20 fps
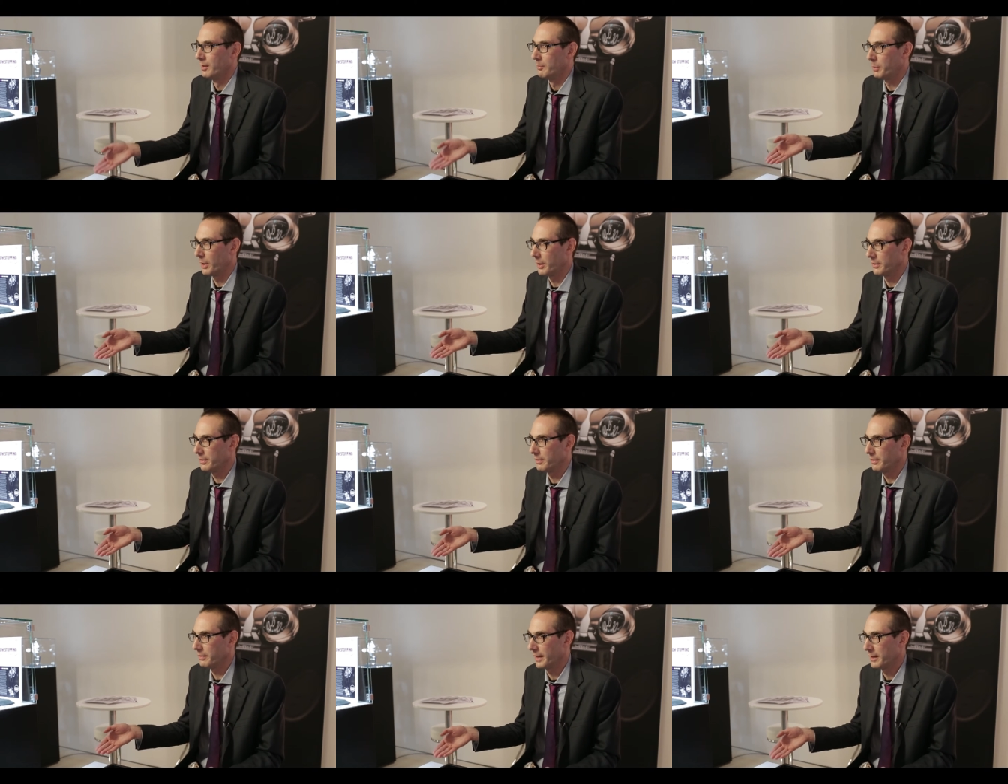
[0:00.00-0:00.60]

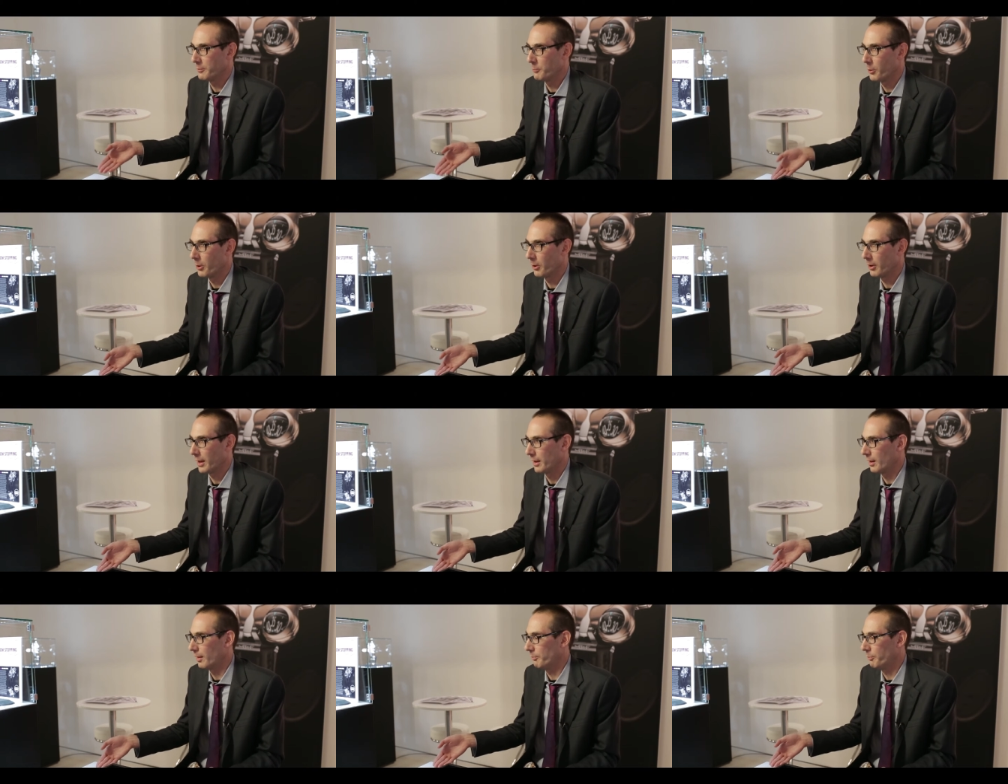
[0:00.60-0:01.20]
but they
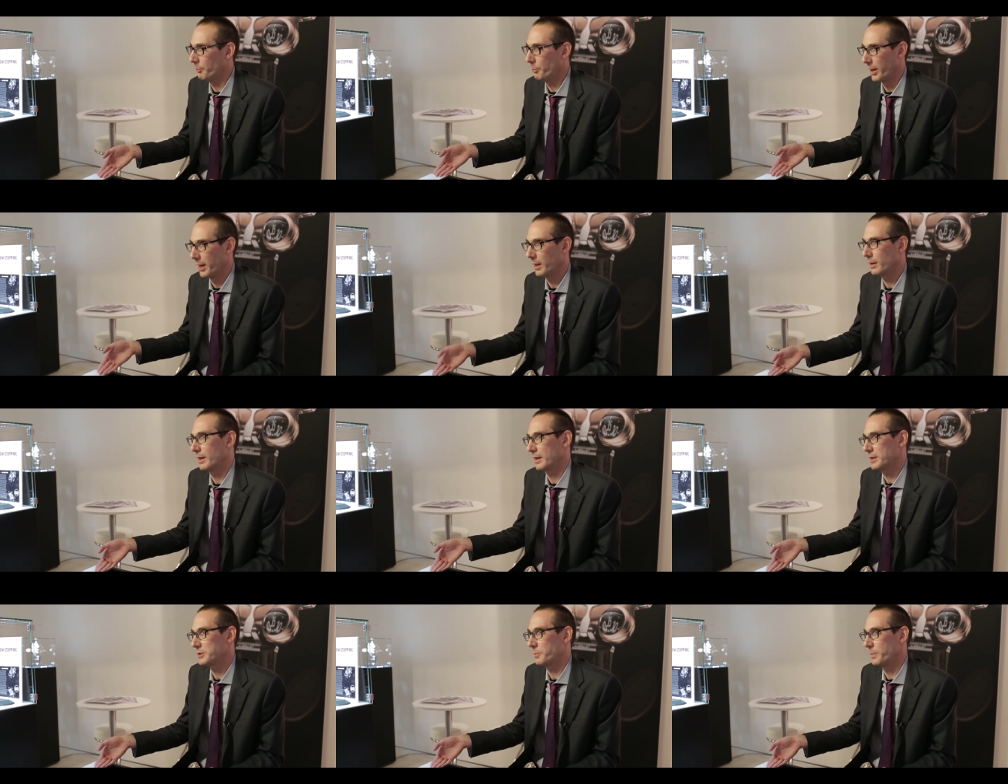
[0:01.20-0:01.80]
work at a
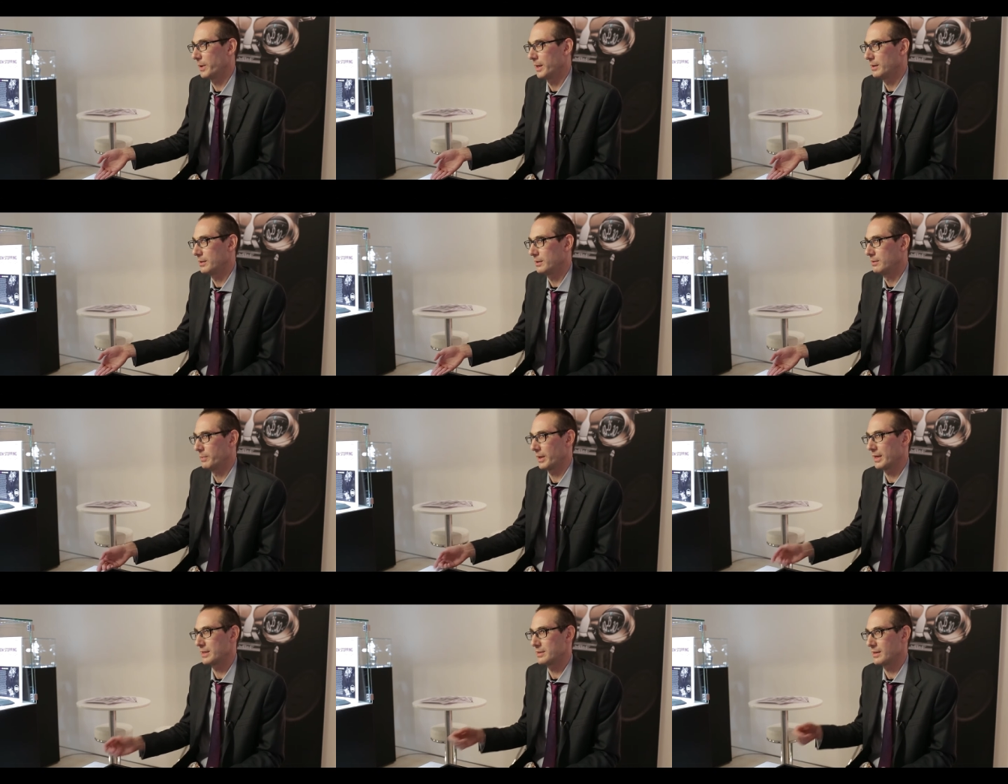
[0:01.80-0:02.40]
breakneck speed,
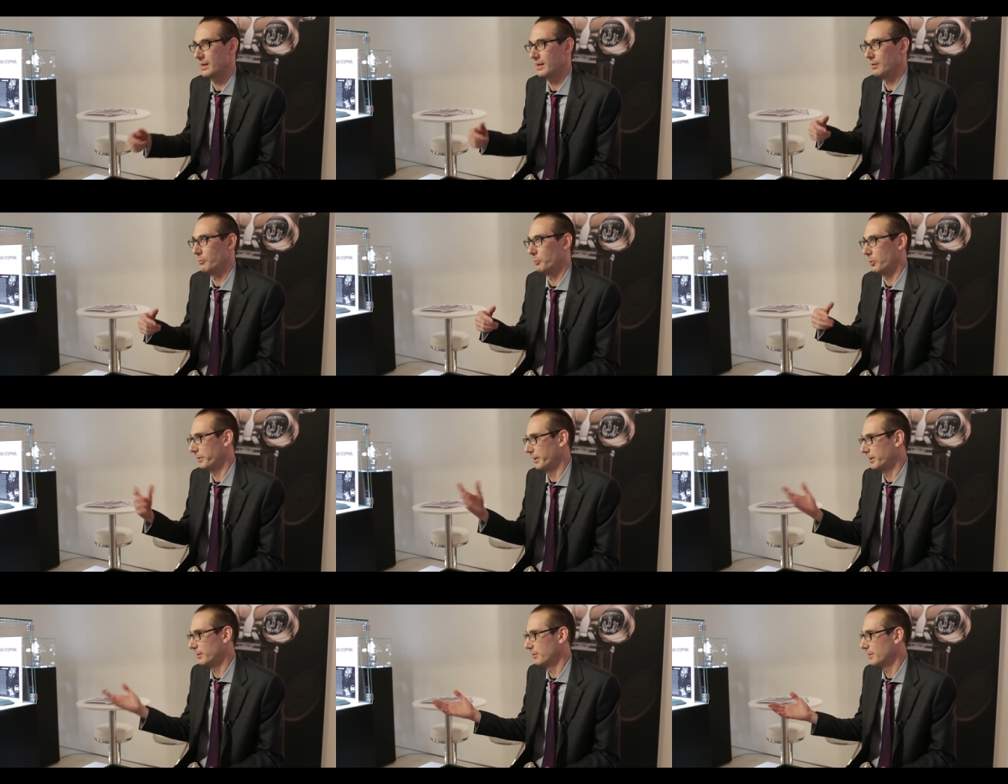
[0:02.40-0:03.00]
because they
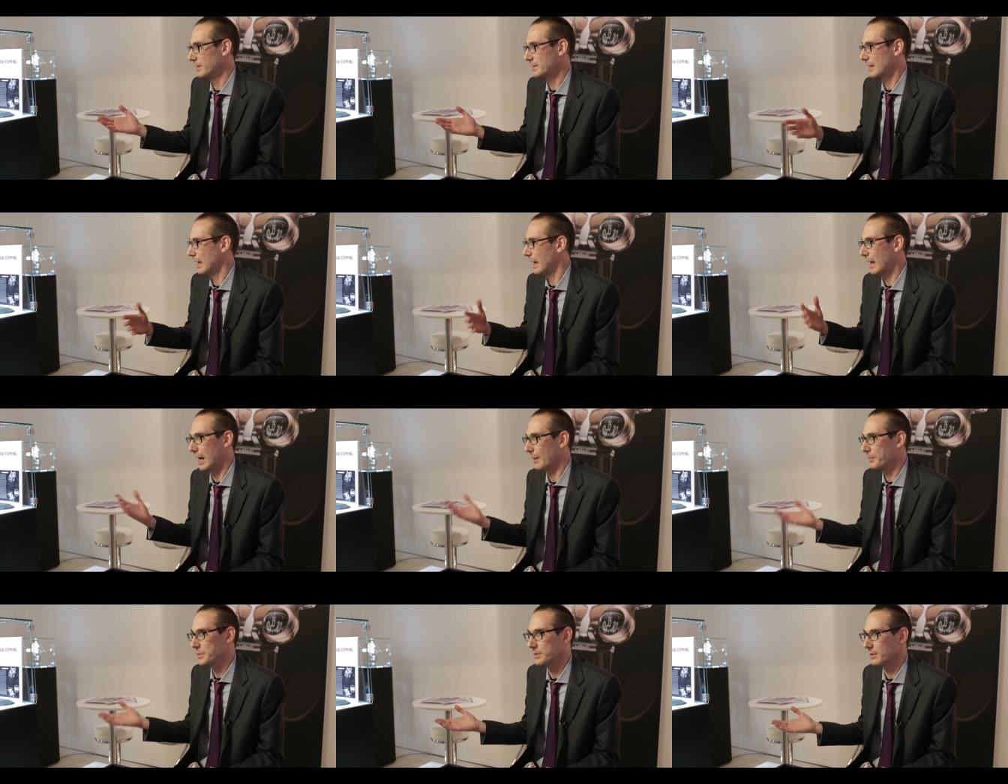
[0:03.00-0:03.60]
what they do is
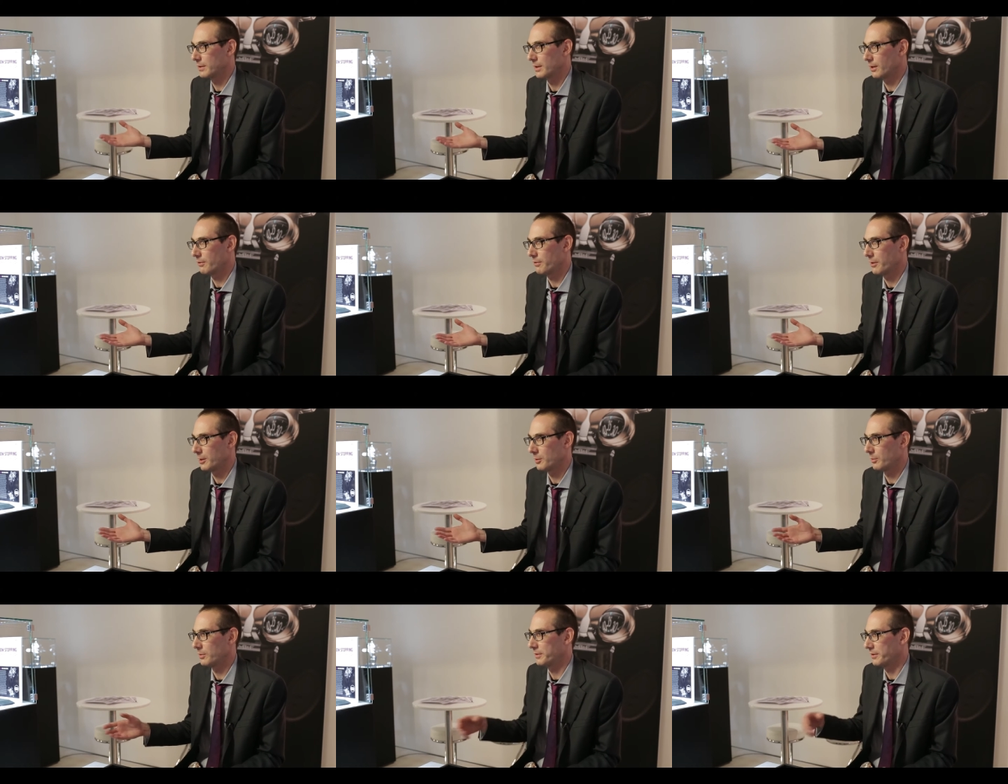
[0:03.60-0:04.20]
absolutely
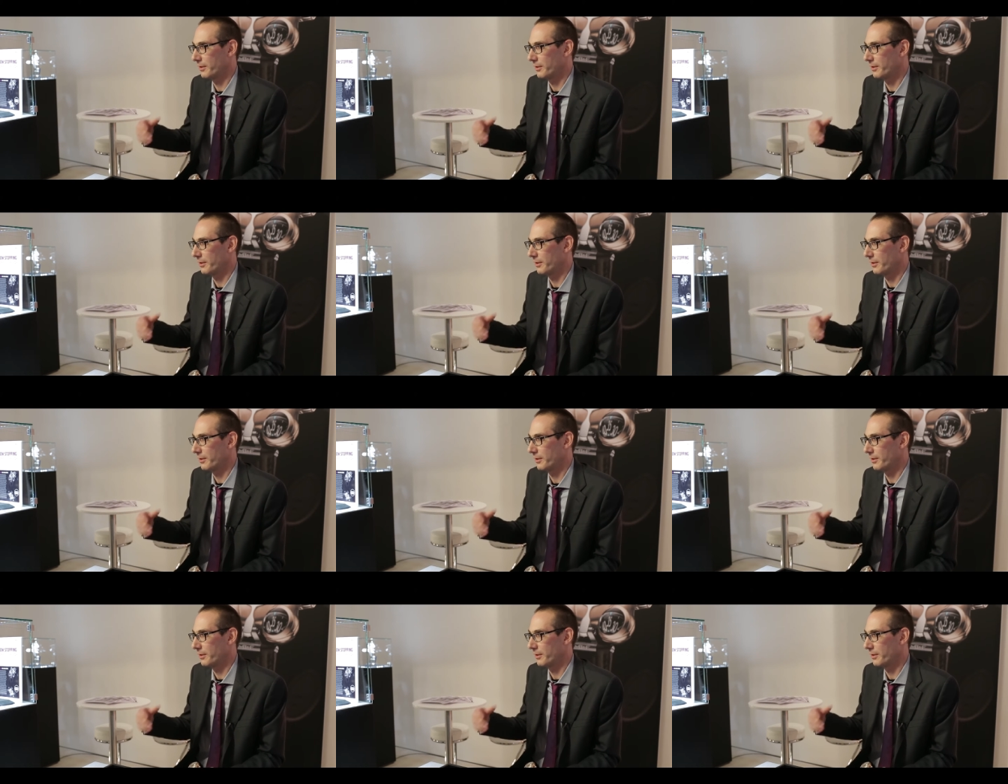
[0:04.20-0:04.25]
incredible.